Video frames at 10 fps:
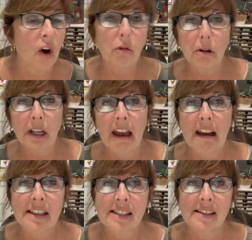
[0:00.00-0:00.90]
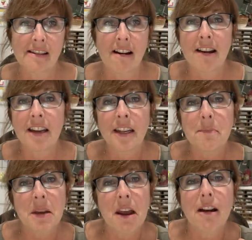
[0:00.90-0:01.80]
overcast night
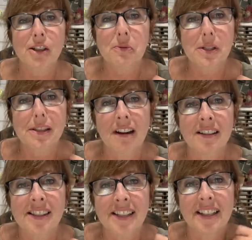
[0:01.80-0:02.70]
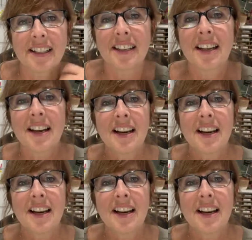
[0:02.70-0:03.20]
in Menasha, Wisconsin.